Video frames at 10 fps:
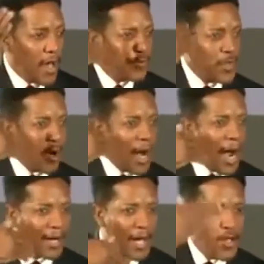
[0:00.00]
is in your
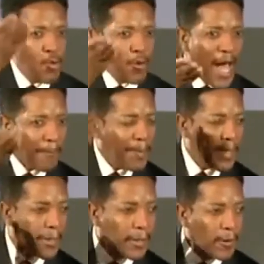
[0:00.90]
heart, you will not
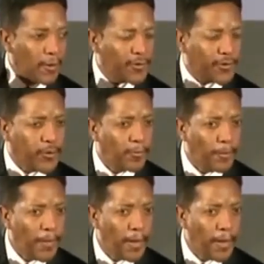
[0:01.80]
be a legalist.